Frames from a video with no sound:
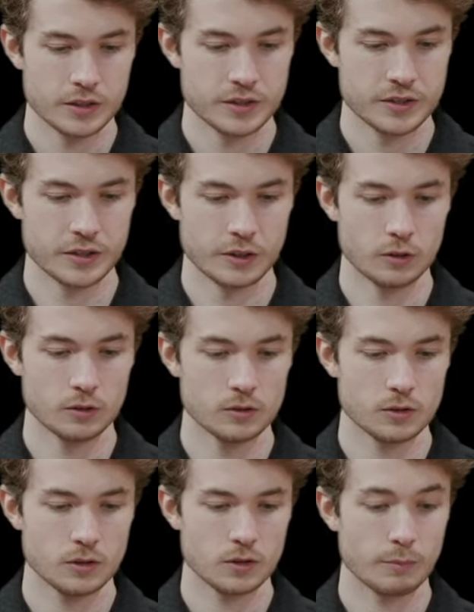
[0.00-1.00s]
still
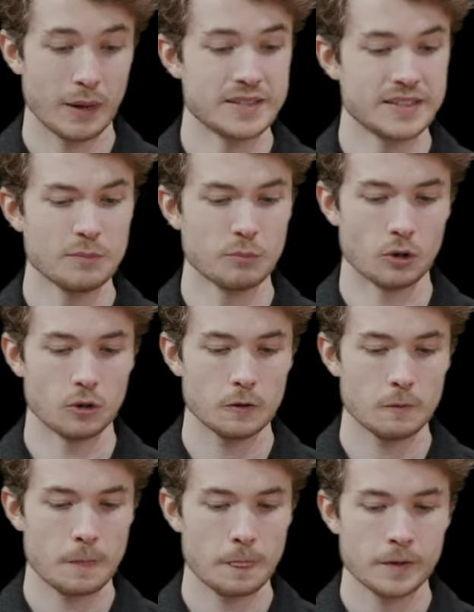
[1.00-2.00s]
my tibble,
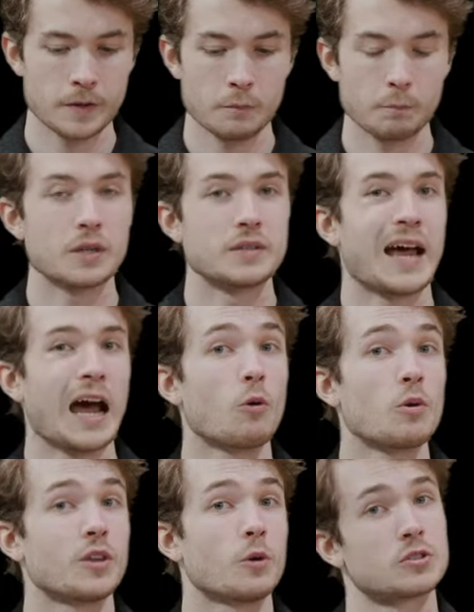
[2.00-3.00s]
but now
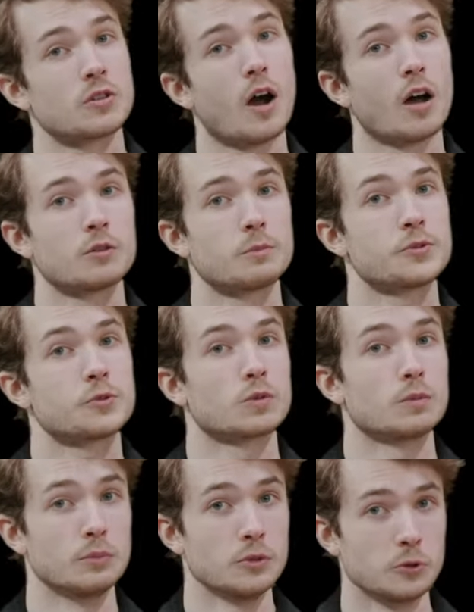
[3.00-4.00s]
with those columns
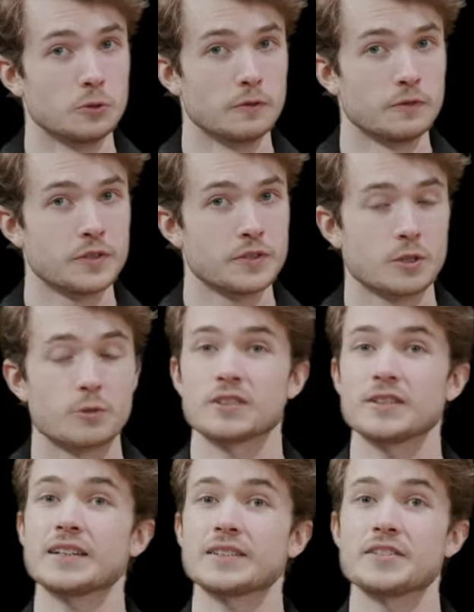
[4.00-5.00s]
removed. So
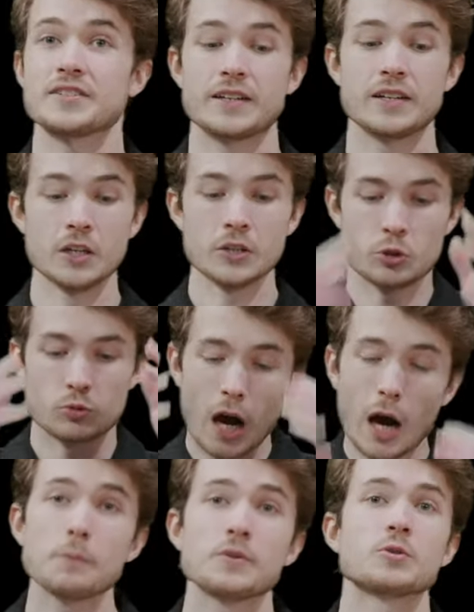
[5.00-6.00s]
select has then
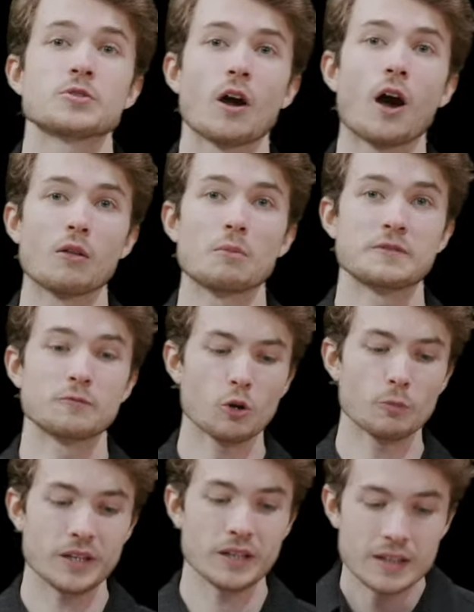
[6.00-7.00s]
dropped those columns
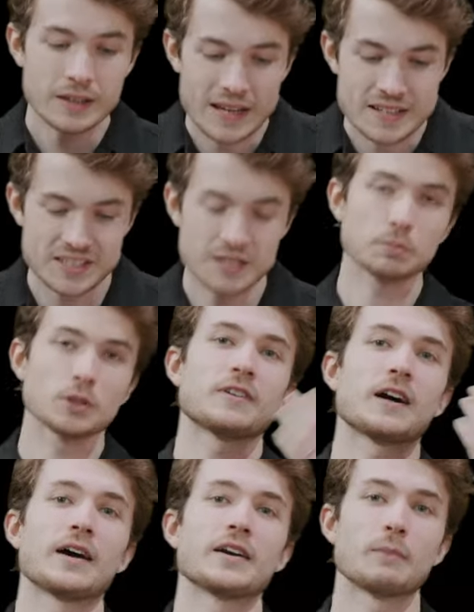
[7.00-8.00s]
for me and
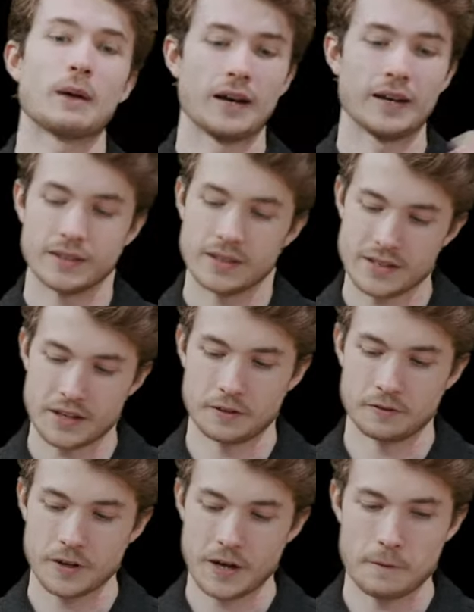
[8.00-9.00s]
simplified my
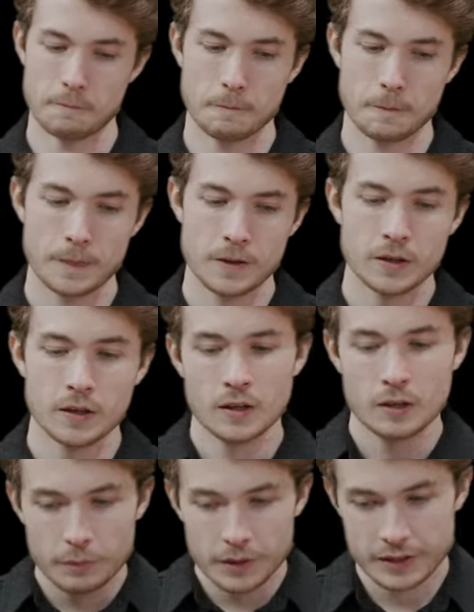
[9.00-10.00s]
data frame.
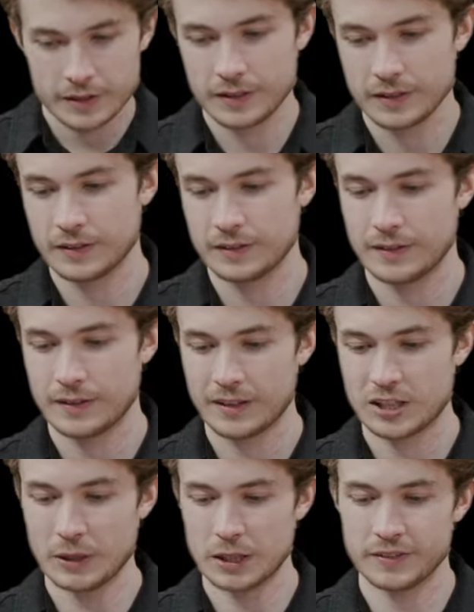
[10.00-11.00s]
But
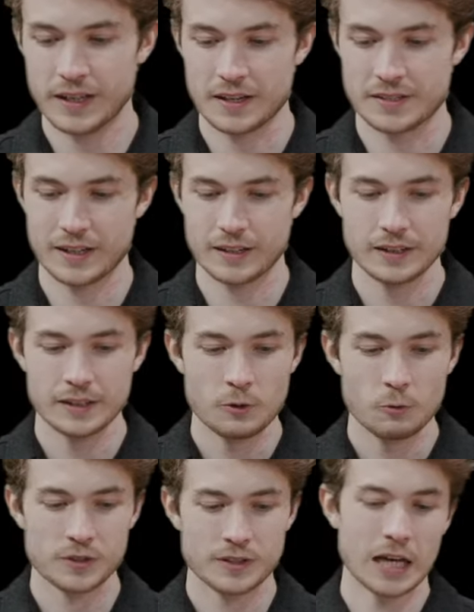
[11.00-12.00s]
as you might have guessed, I
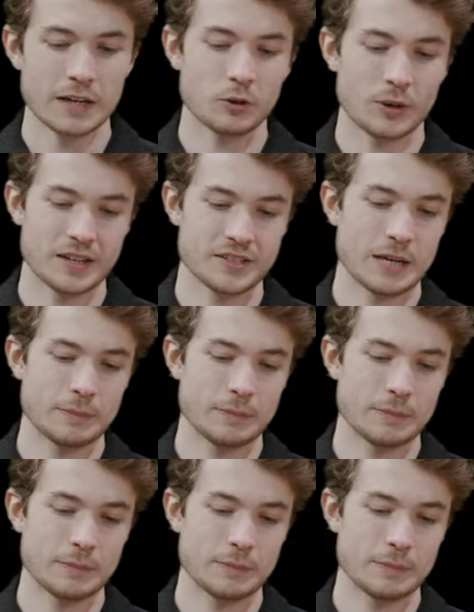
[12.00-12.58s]
was kind of annoyed. I had to